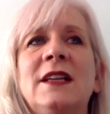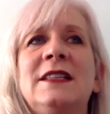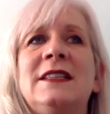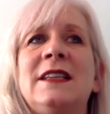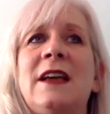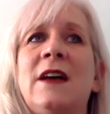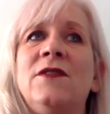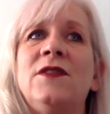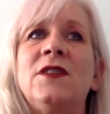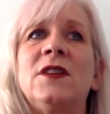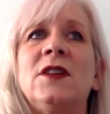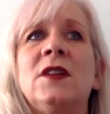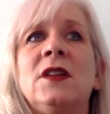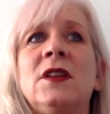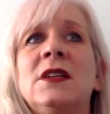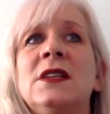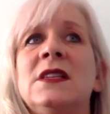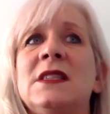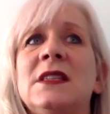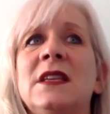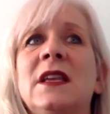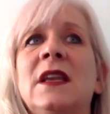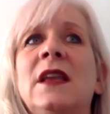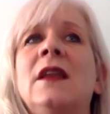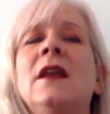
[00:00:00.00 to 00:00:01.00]
definitely
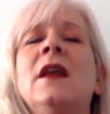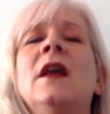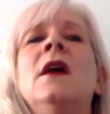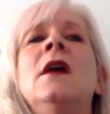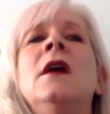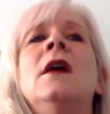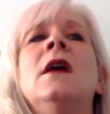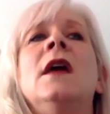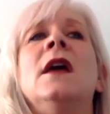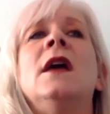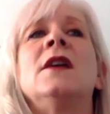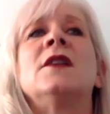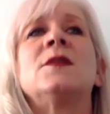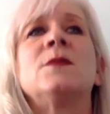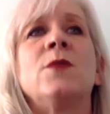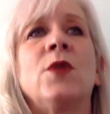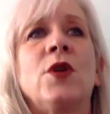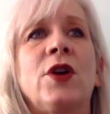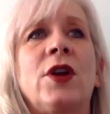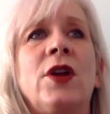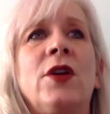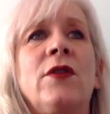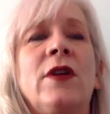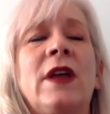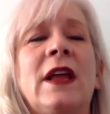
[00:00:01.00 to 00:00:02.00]
see as
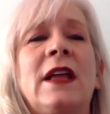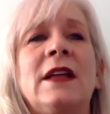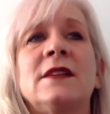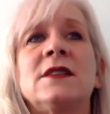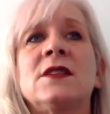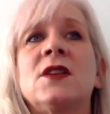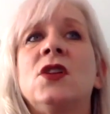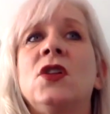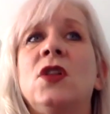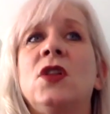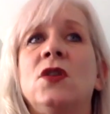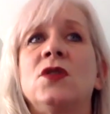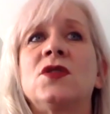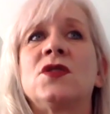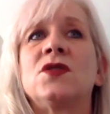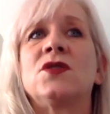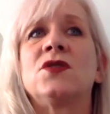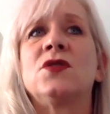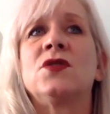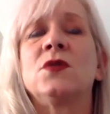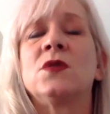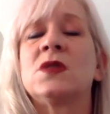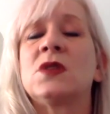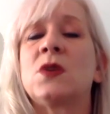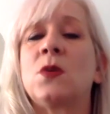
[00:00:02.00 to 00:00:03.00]
Mercury gets closer
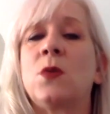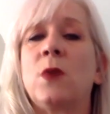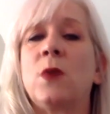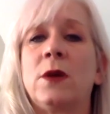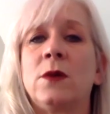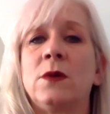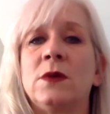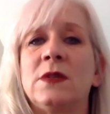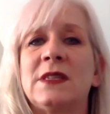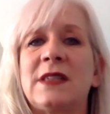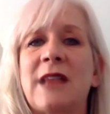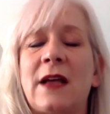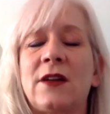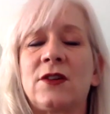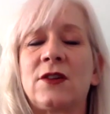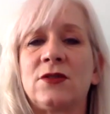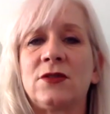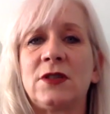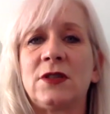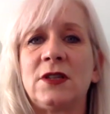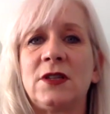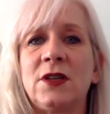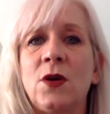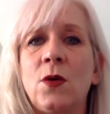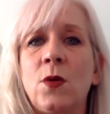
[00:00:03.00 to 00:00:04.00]
to a square with Saturn
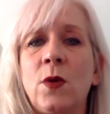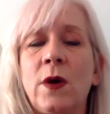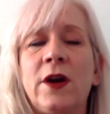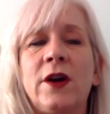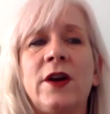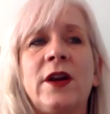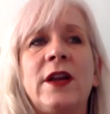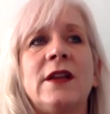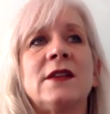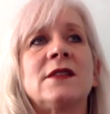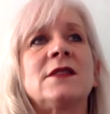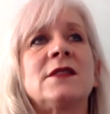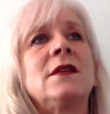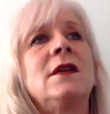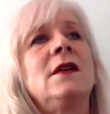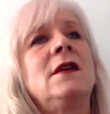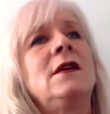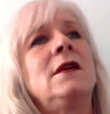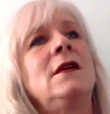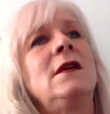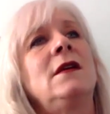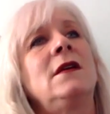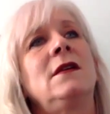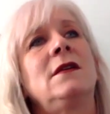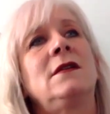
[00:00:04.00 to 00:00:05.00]
in Aquarius,
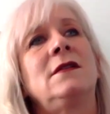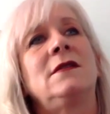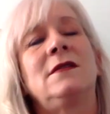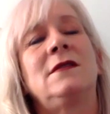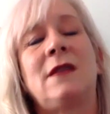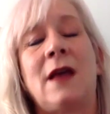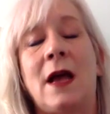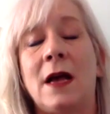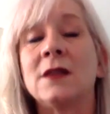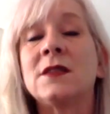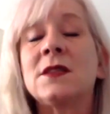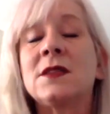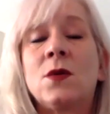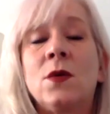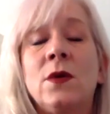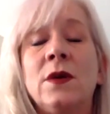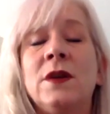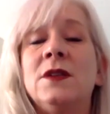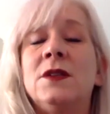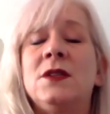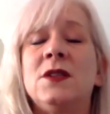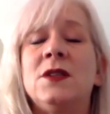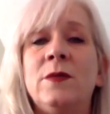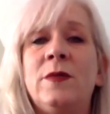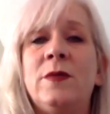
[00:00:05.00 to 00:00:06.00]
that's
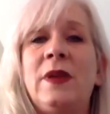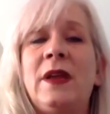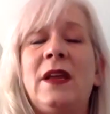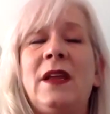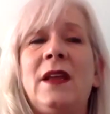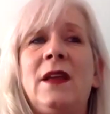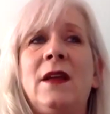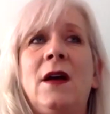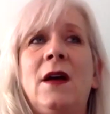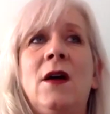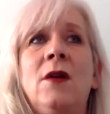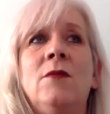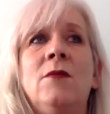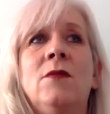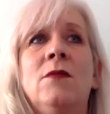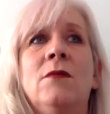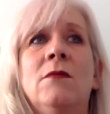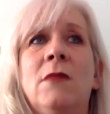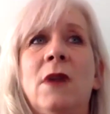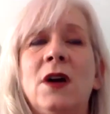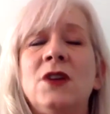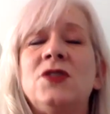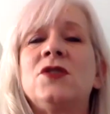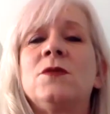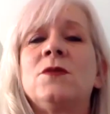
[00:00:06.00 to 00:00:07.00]
going to be a
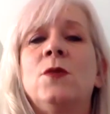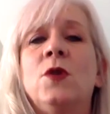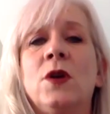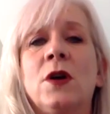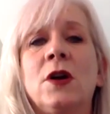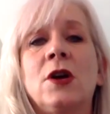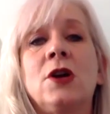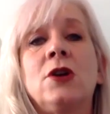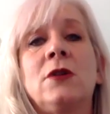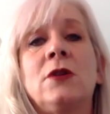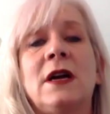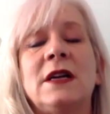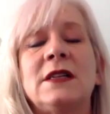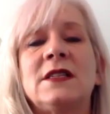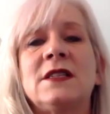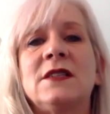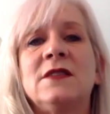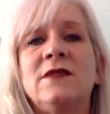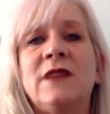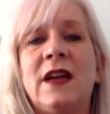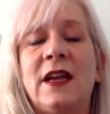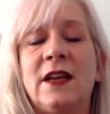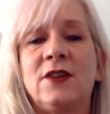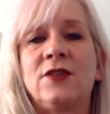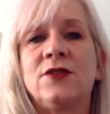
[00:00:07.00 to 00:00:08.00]
much more
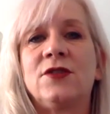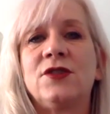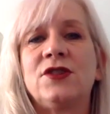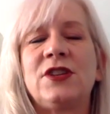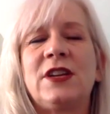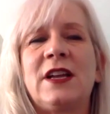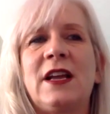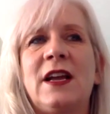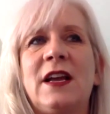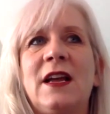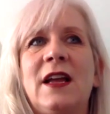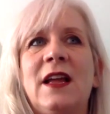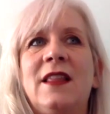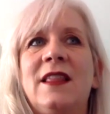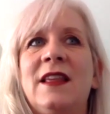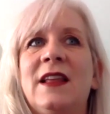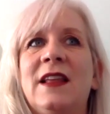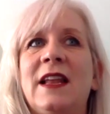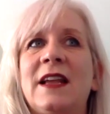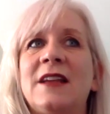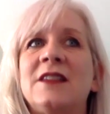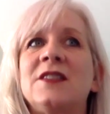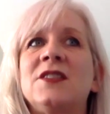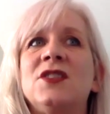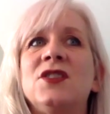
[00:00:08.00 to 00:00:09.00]
aggressive energy. The
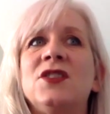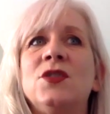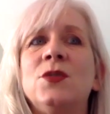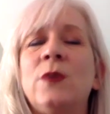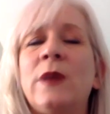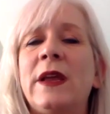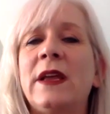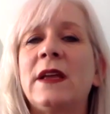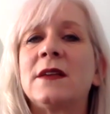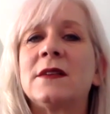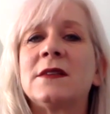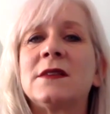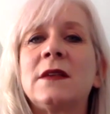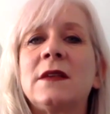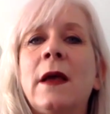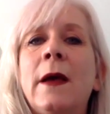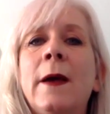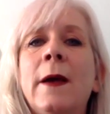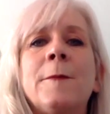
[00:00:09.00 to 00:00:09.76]
next 2 weeks,